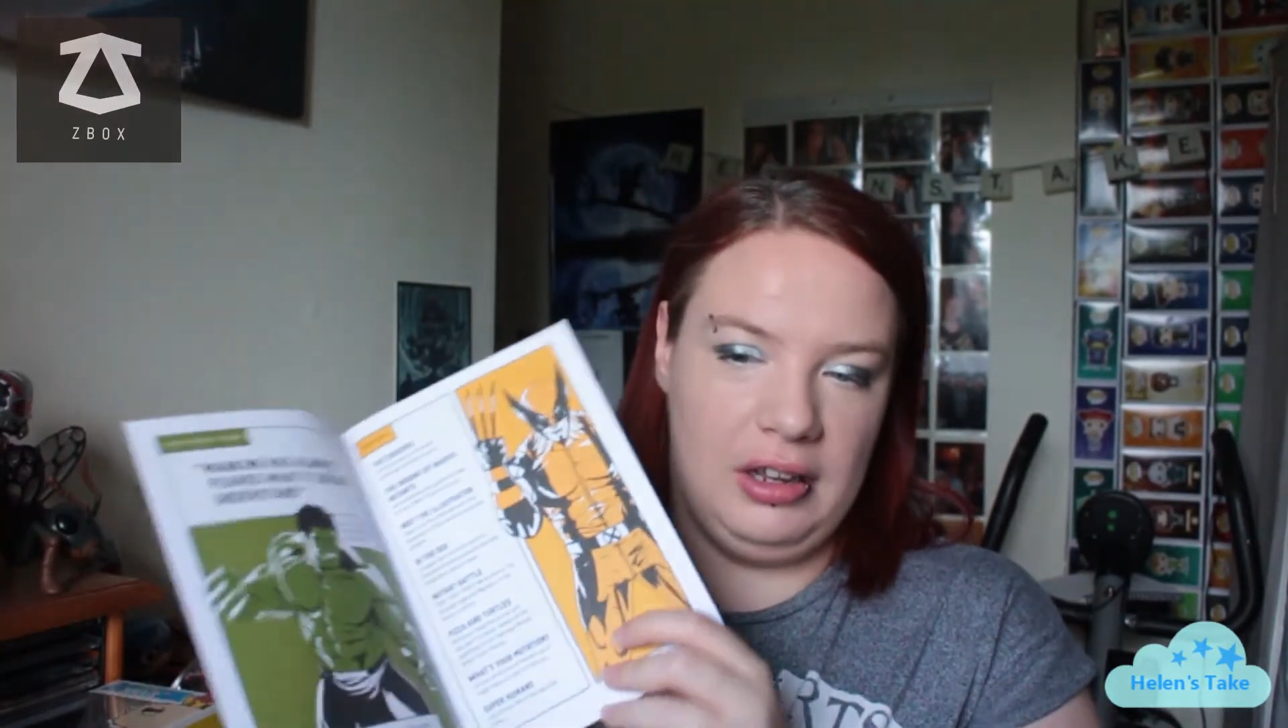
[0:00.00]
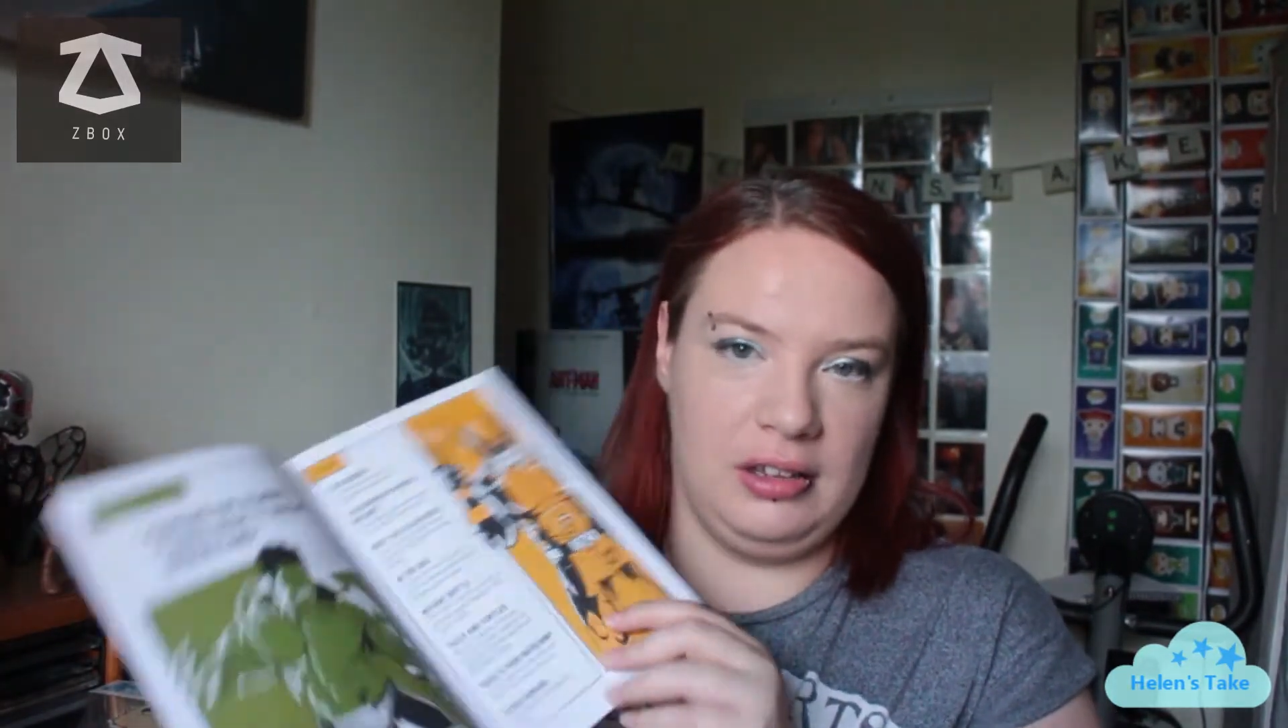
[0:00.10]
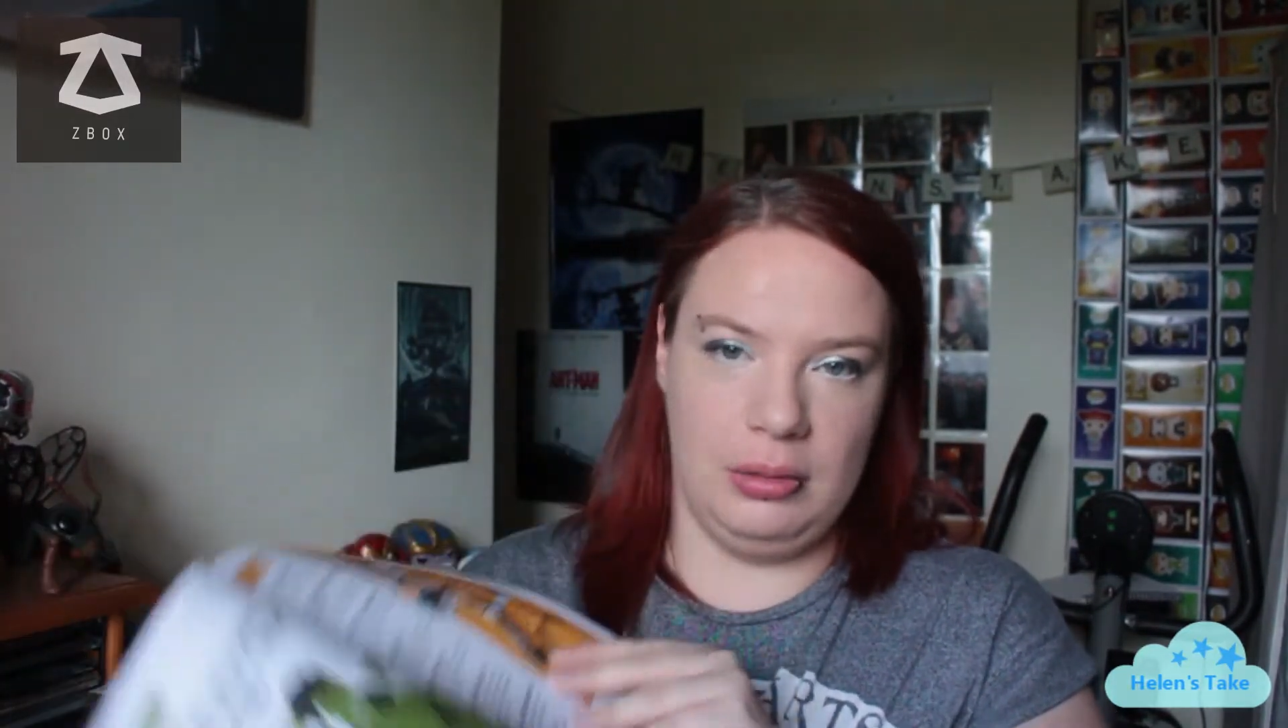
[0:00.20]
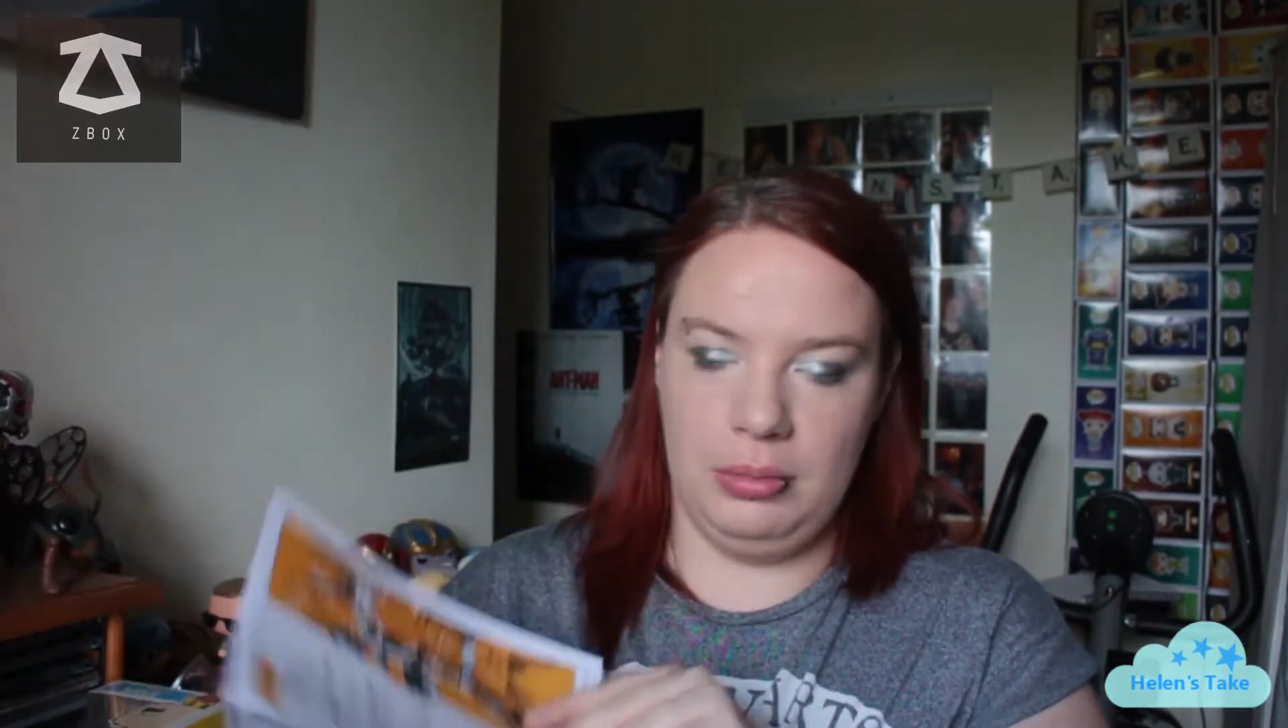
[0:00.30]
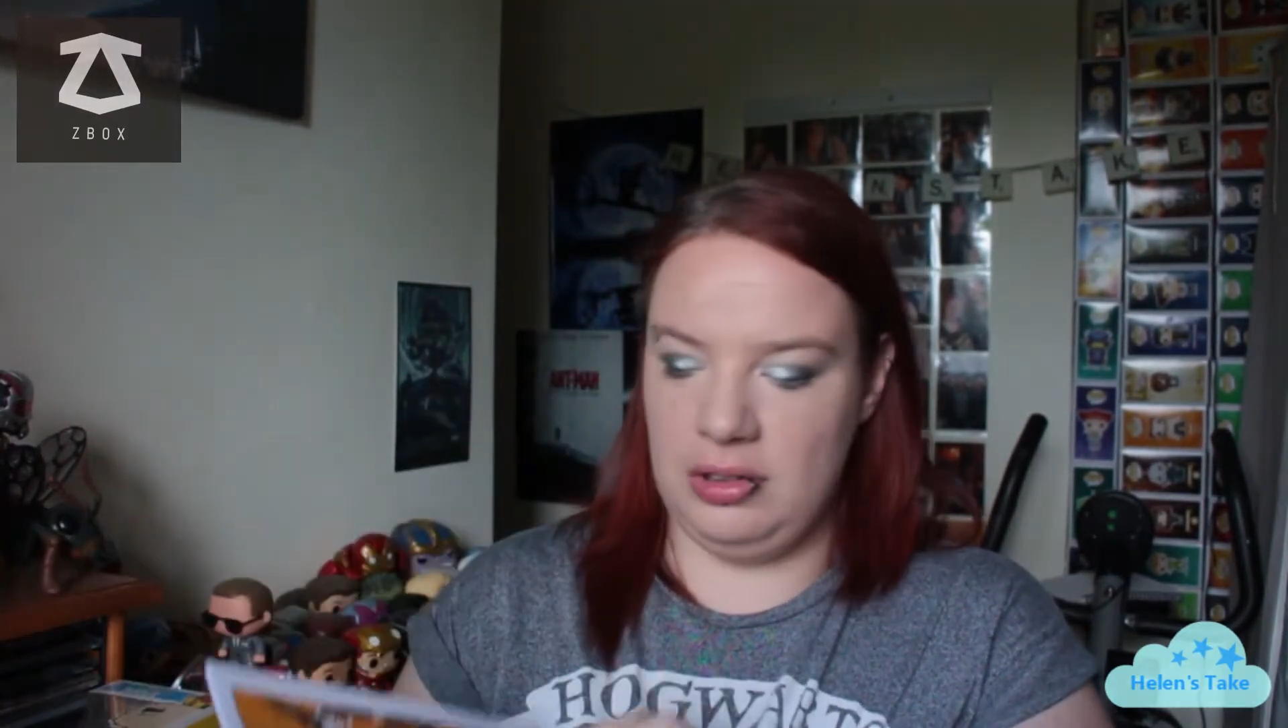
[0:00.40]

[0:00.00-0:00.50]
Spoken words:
item,